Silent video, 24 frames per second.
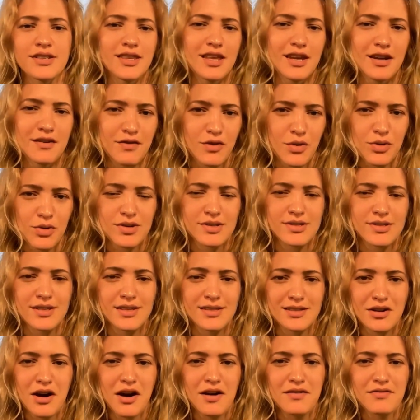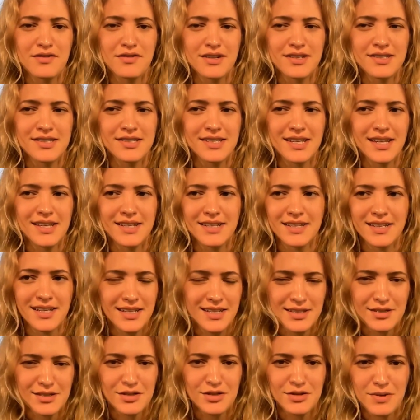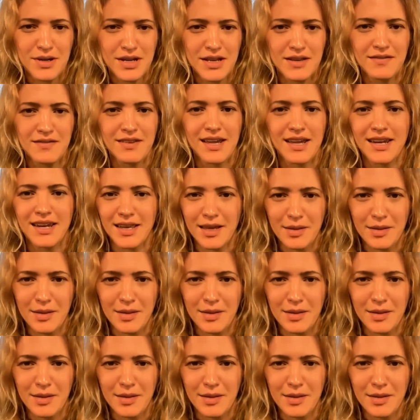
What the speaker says: And then, of course, he's in office, yeah. And he doesn't do any of that.